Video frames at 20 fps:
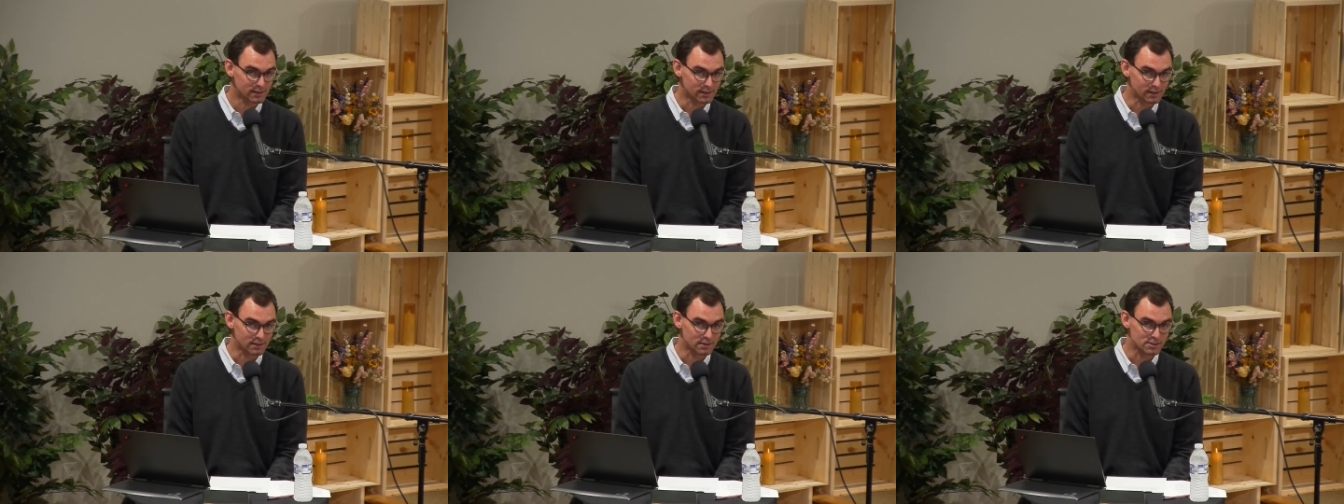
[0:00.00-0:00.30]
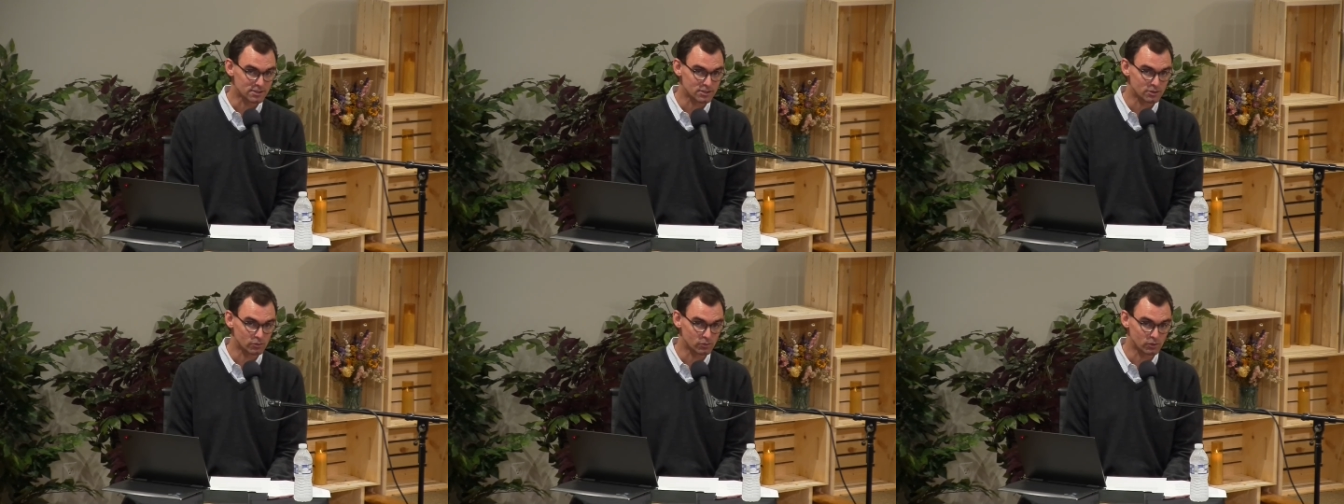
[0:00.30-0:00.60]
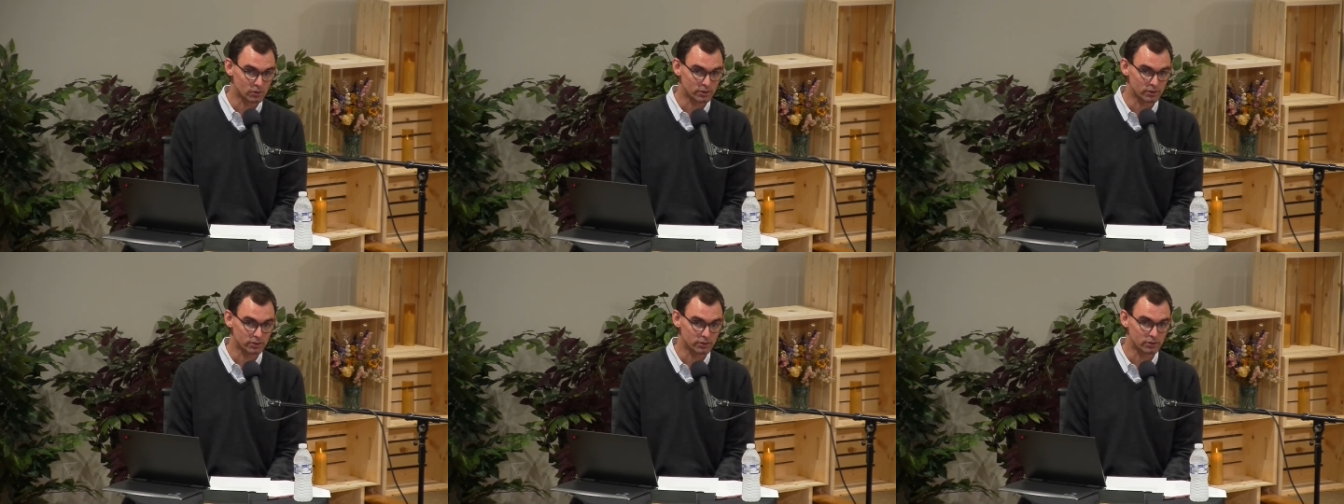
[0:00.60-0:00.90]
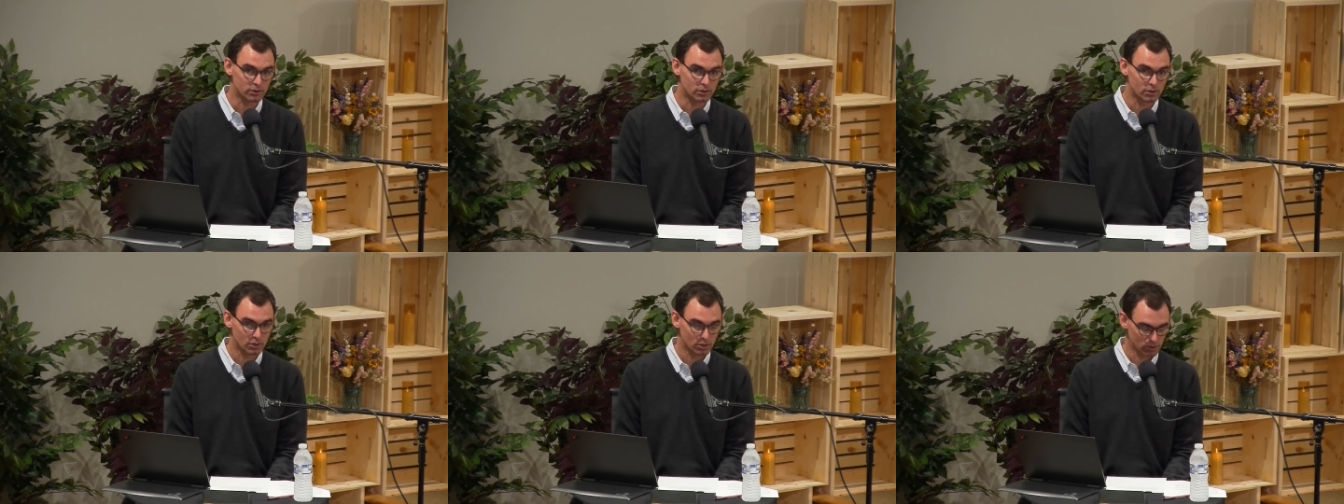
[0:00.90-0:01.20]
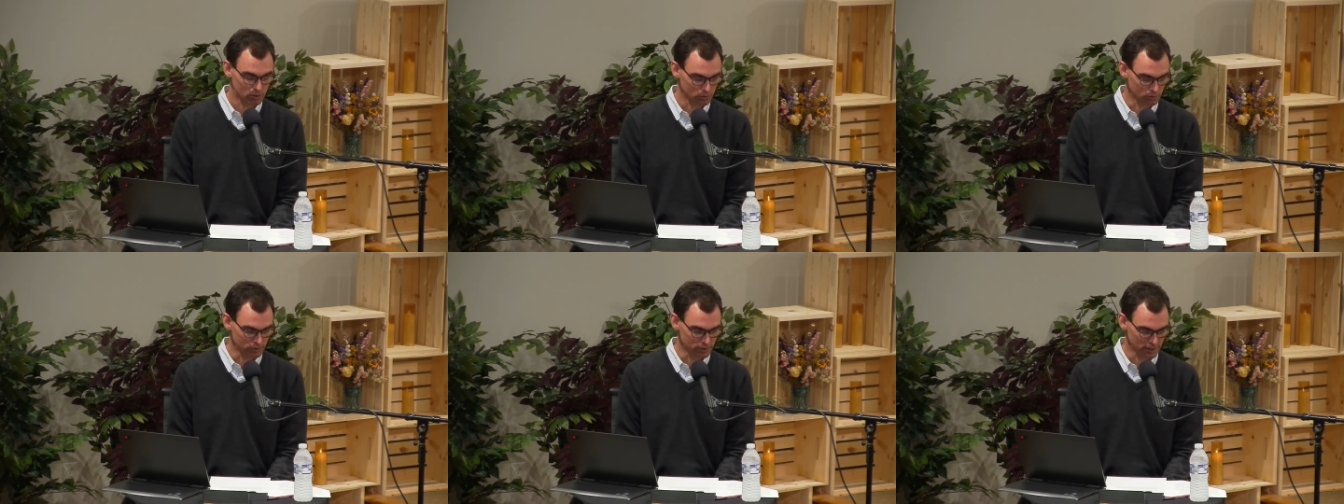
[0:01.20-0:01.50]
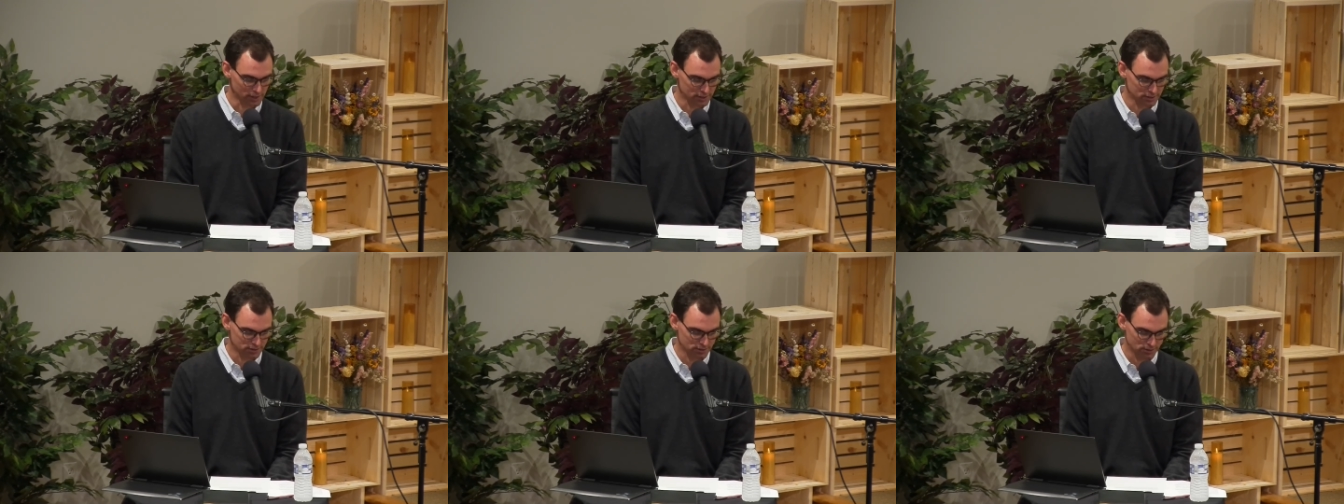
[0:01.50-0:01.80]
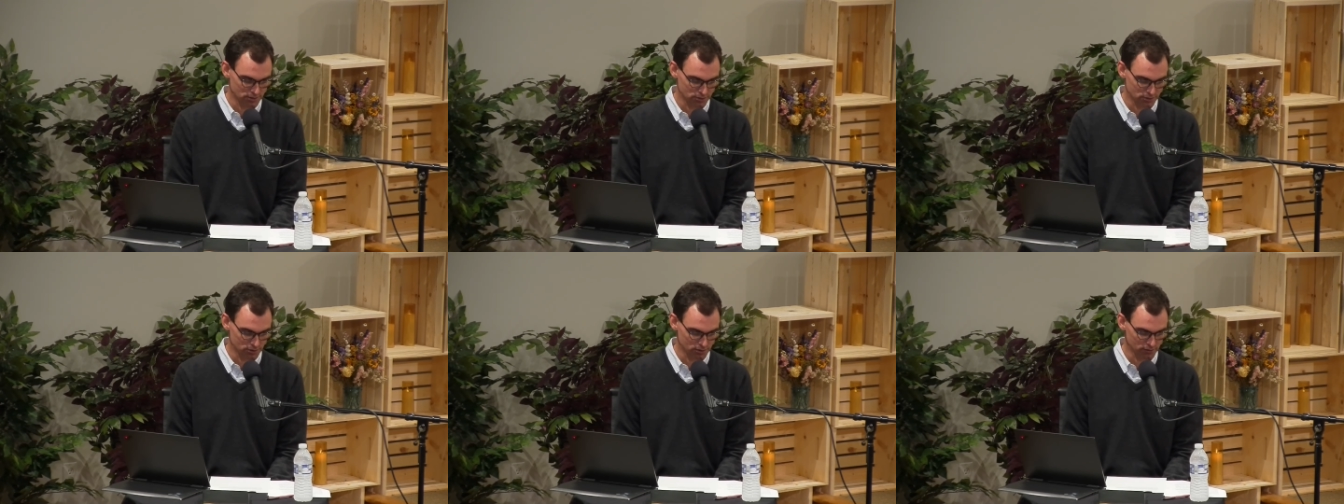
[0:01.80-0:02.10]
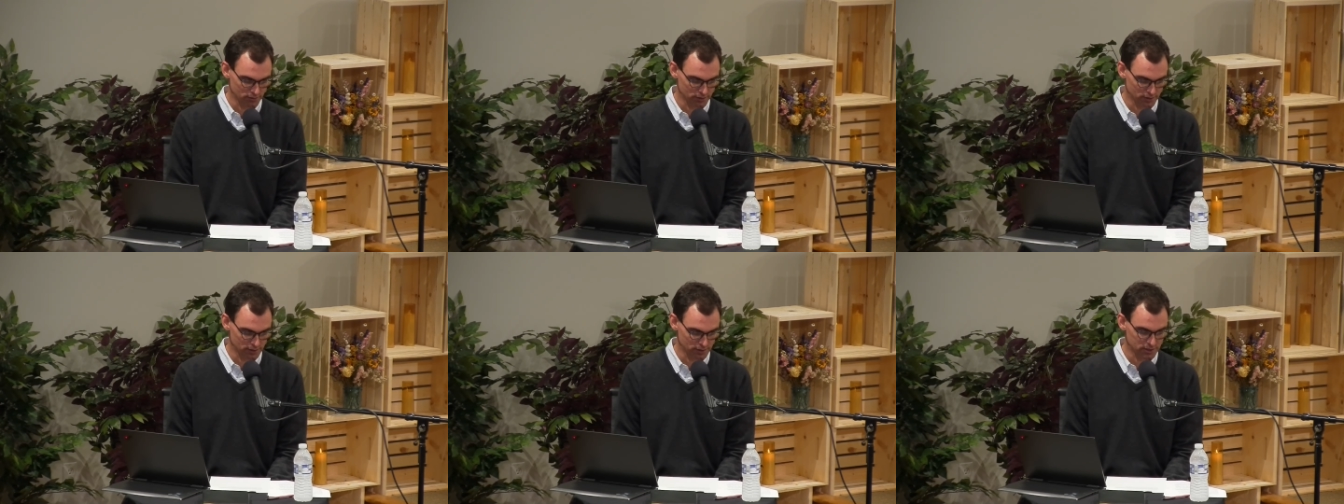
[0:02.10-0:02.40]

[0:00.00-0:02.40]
against the one who does deserve it.